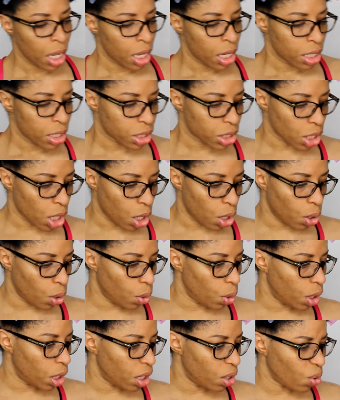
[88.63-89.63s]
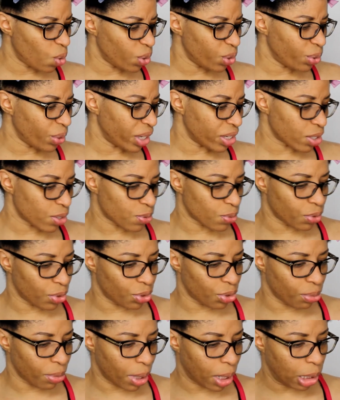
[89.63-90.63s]
So, or do I just want to
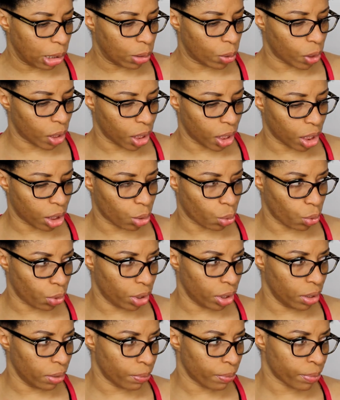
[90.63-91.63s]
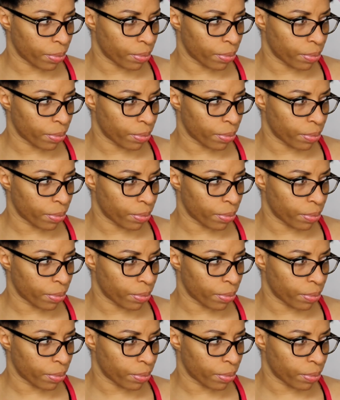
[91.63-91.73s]
do my whole head cream?